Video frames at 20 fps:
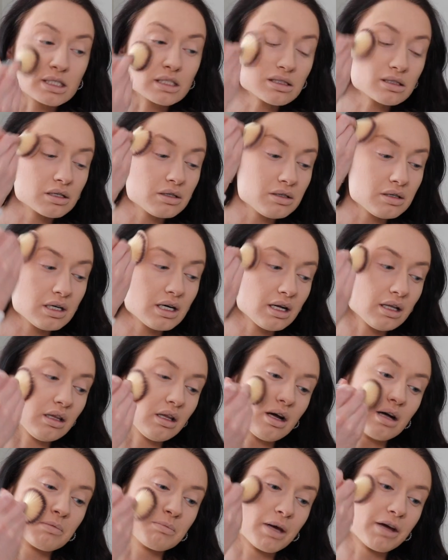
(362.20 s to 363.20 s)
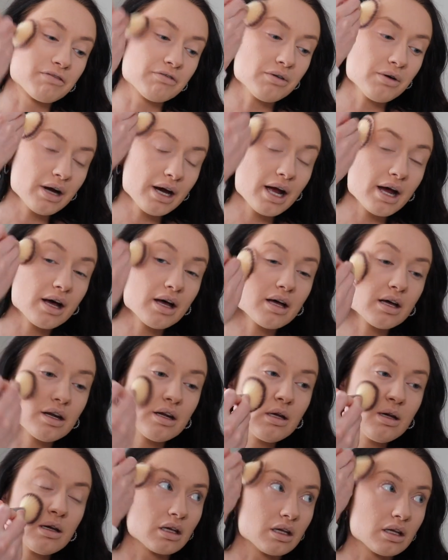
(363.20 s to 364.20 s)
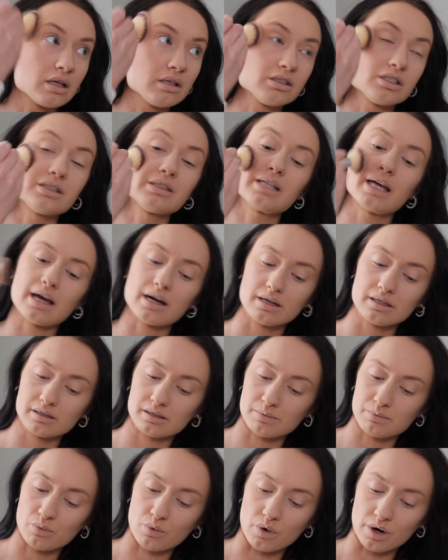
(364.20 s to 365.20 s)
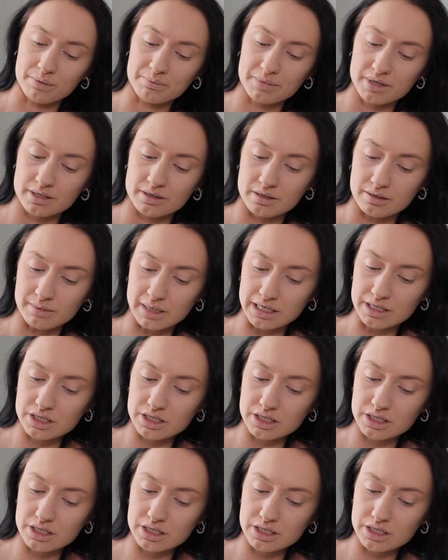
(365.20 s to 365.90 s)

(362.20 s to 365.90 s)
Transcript: just go along my forehead and just adding some warmth to my